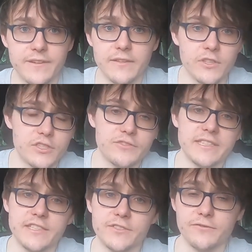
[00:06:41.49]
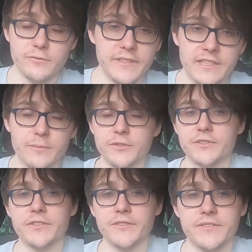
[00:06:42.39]
anniversary edition from VW
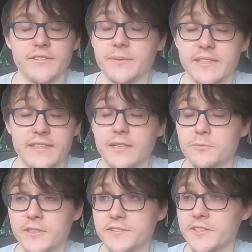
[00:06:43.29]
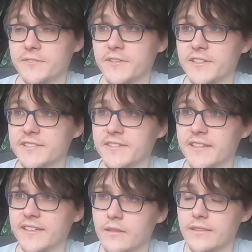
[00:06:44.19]
soon. I mean, they come around so fast, don't
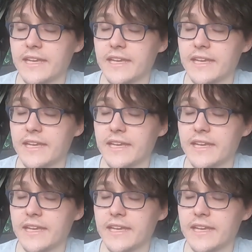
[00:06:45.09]
they?